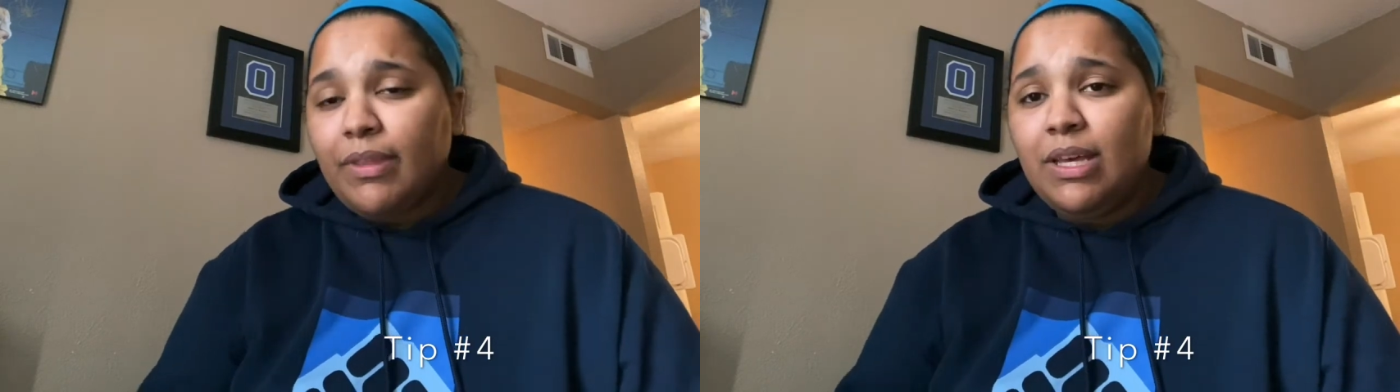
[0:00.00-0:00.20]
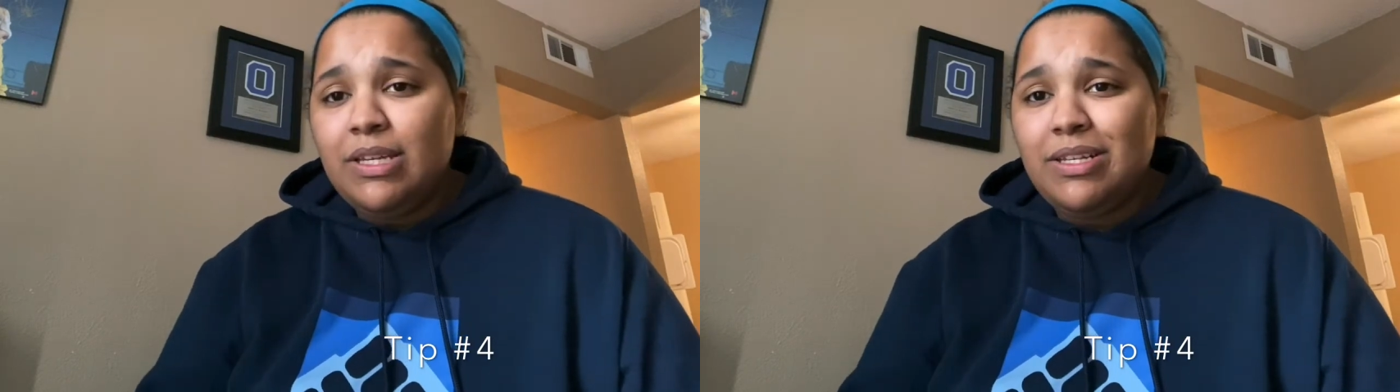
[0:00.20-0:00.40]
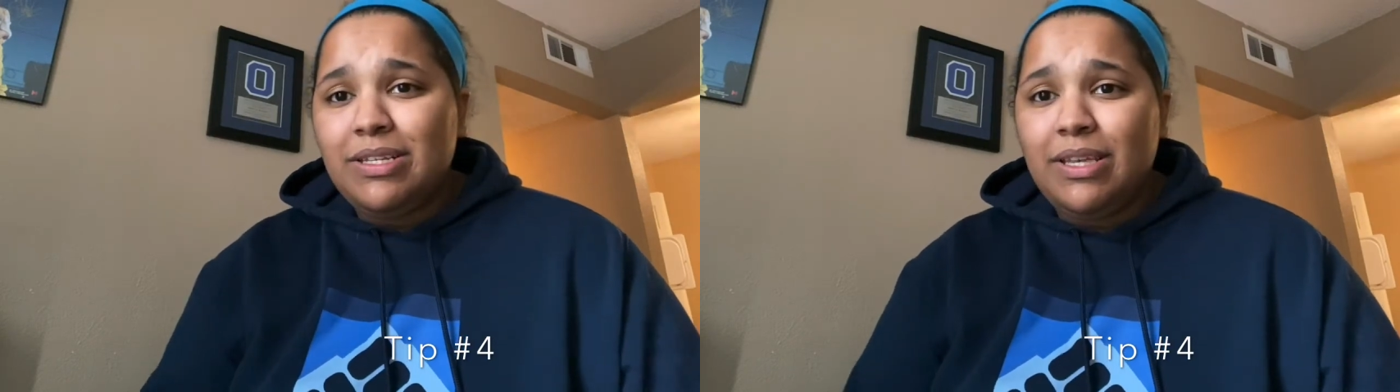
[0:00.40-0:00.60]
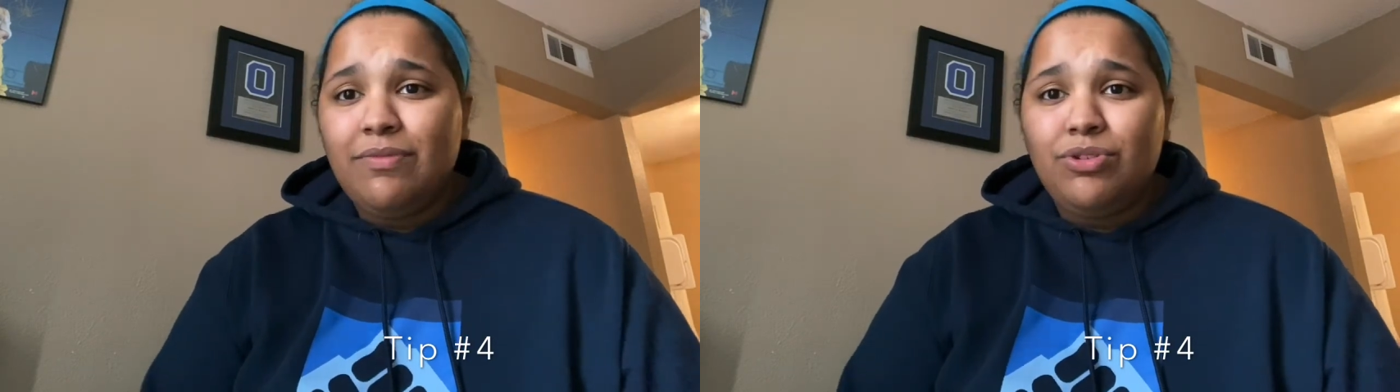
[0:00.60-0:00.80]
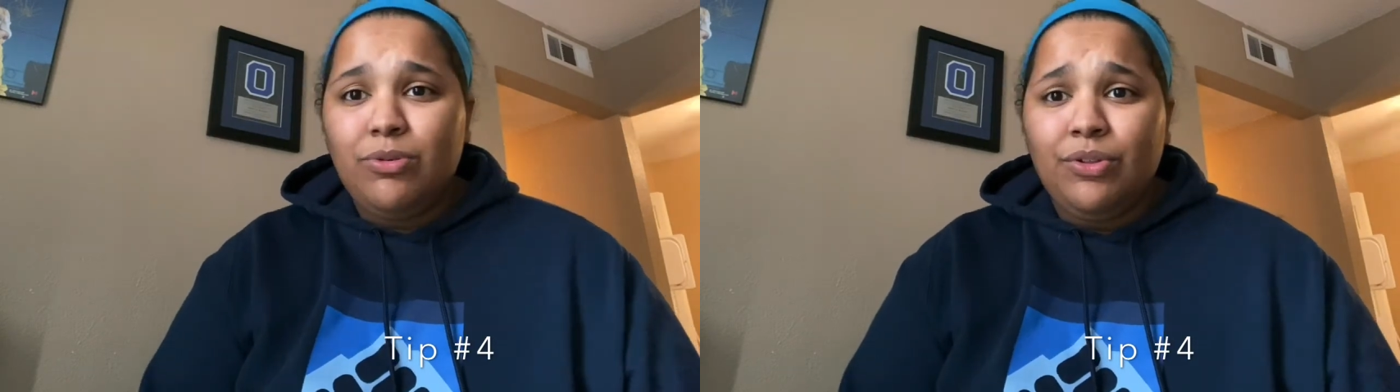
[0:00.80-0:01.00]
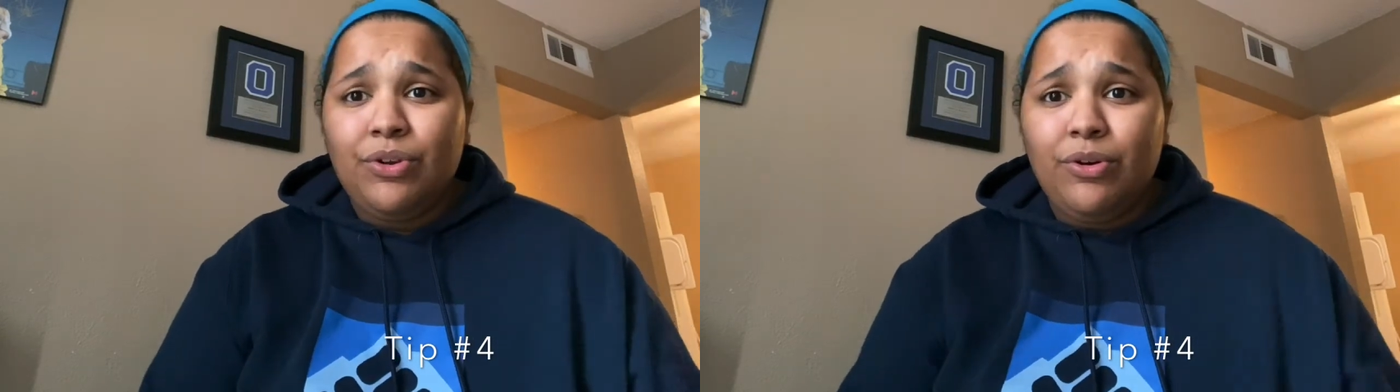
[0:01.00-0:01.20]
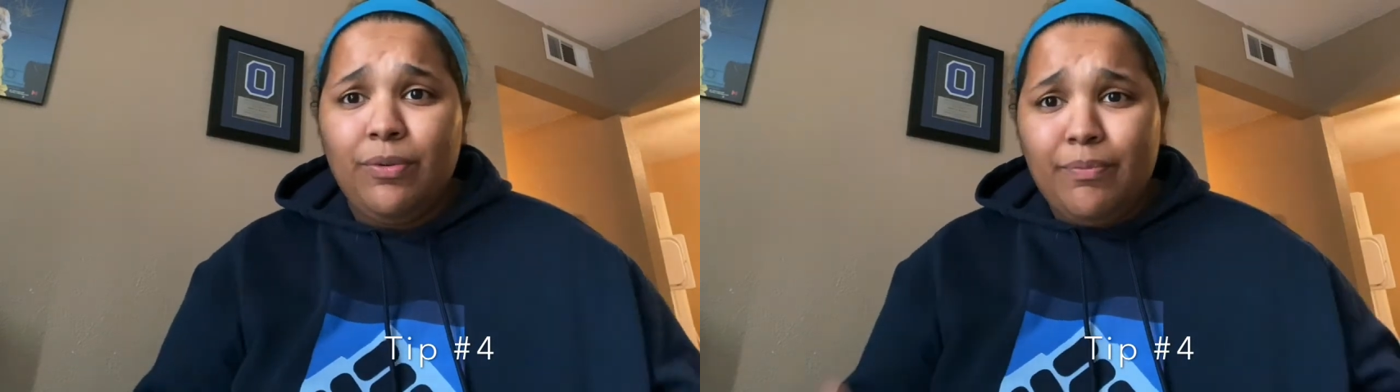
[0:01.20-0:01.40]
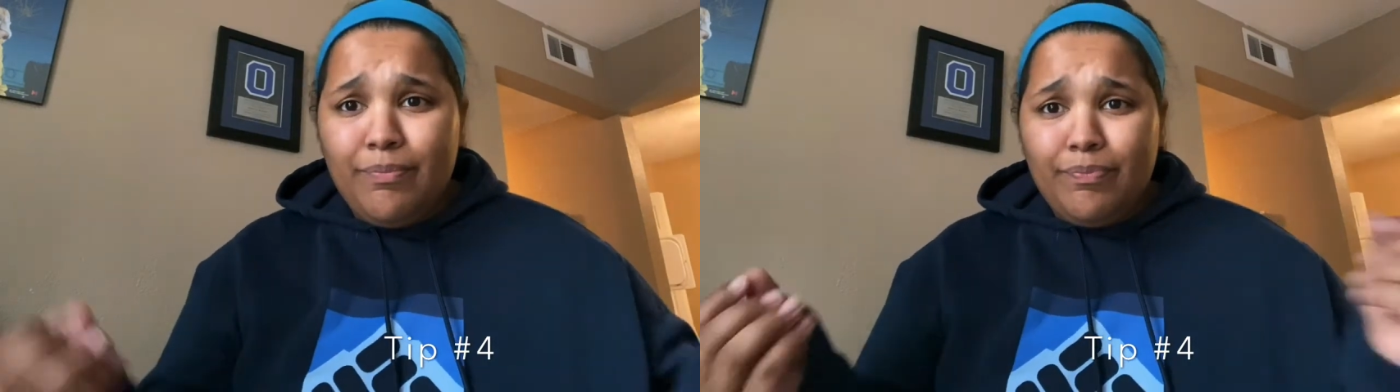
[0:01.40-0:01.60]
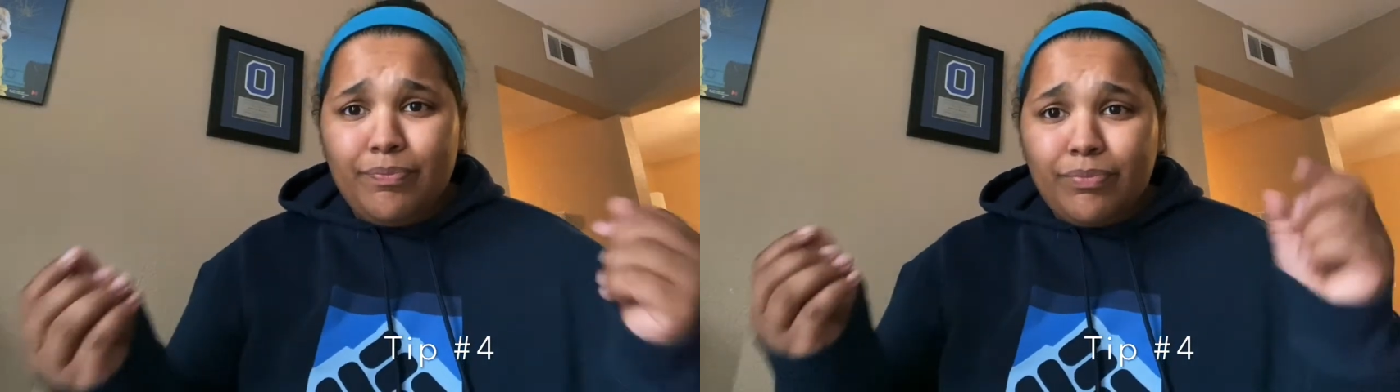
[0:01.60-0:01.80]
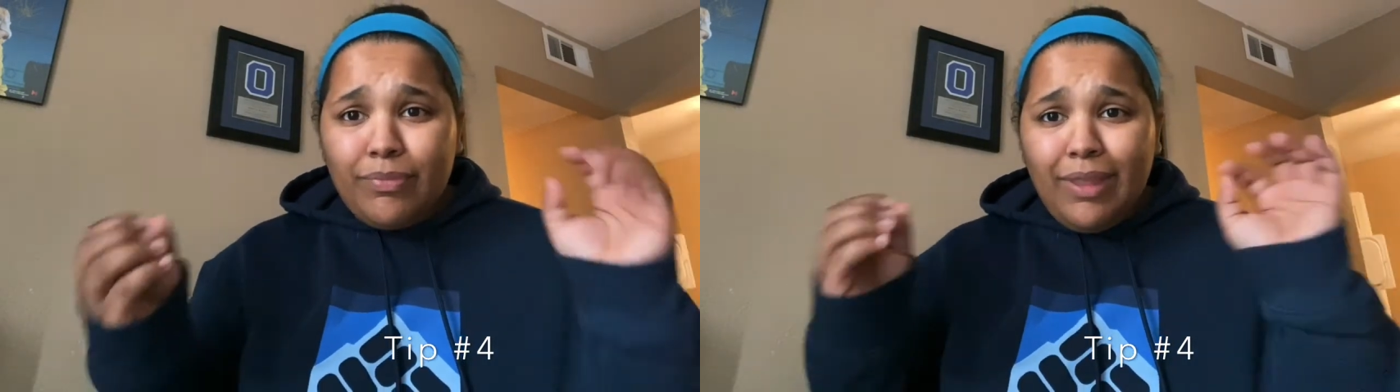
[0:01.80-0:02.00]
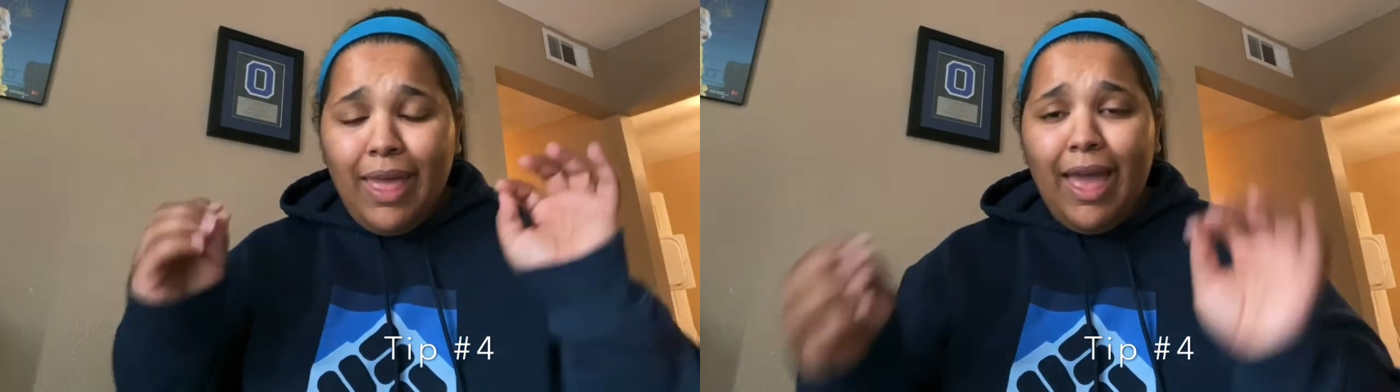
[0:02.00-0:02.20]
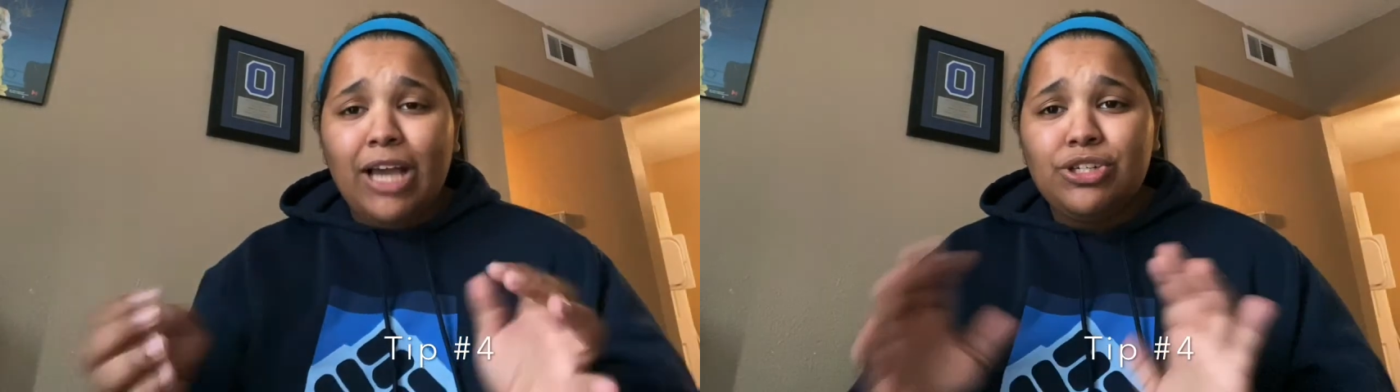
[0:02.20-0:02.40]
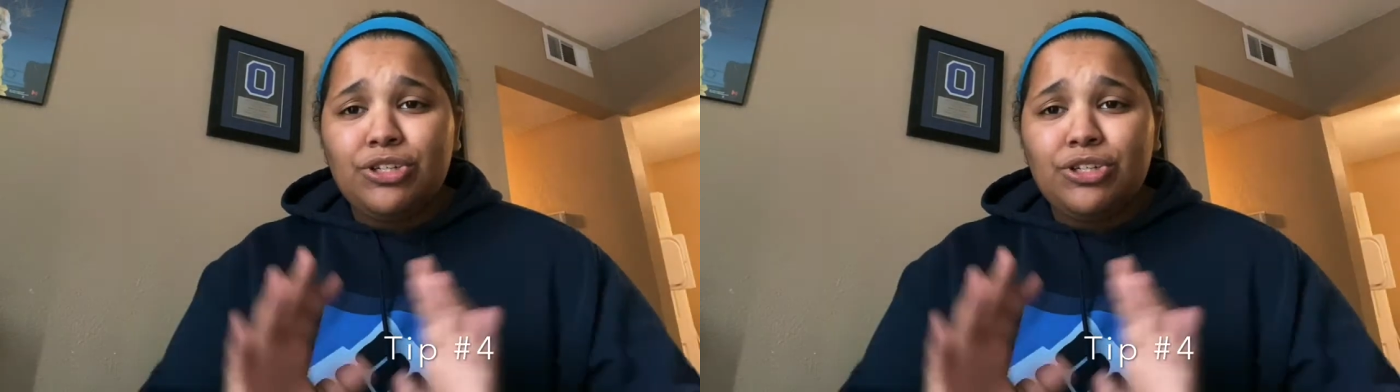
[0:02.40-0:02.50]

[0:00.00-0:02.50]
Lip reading: it just gives you a little extra